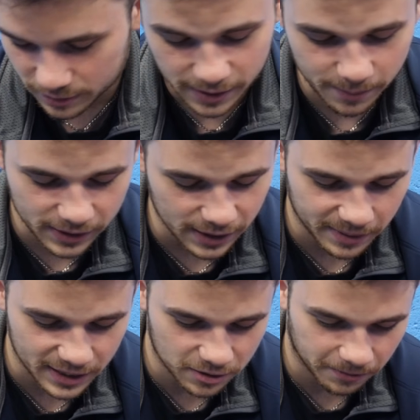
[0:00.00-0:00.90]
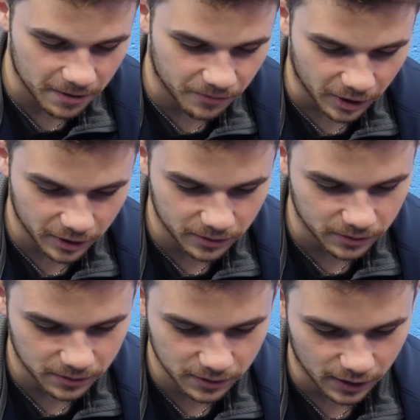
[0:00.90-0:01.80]
they're my least favourite. I
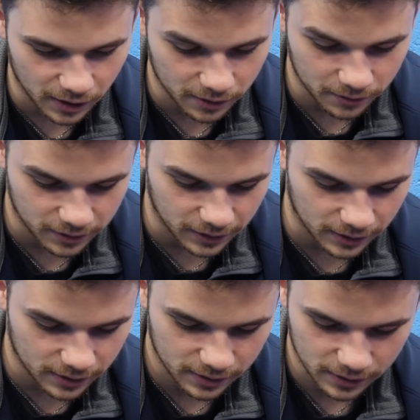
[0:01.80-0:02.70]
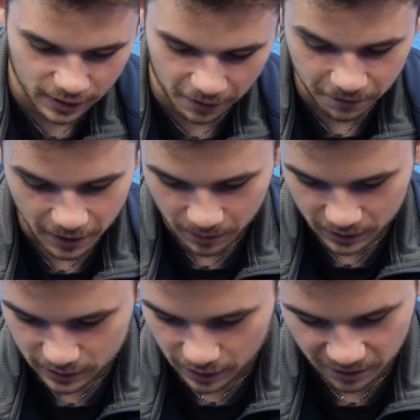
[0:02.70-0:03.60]
don't think they fit
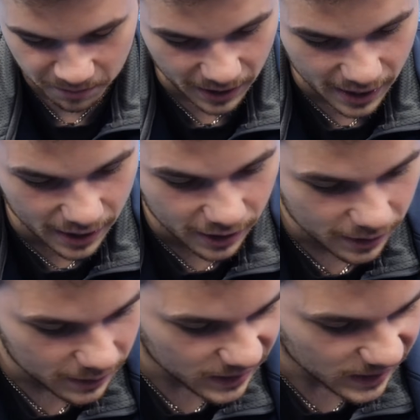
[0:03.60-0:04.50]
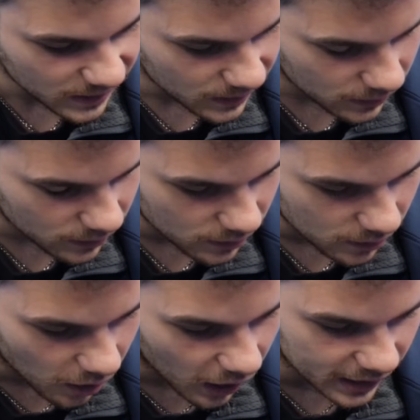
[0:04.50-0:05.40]
my style of play.
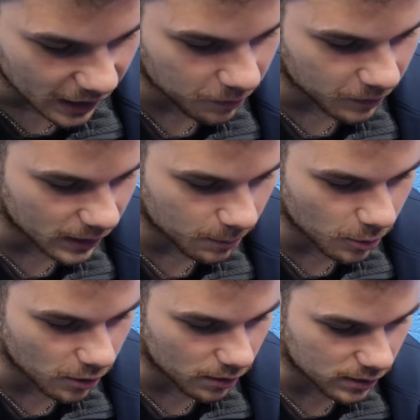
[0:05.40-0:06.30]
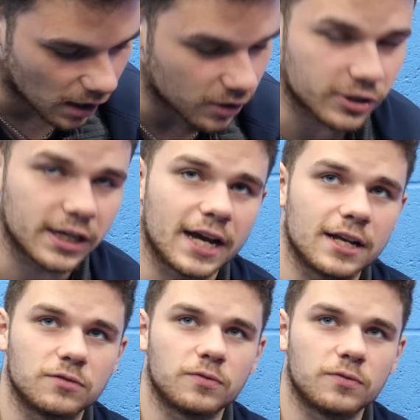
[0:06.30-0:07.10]
I'd definitely put the 100Ks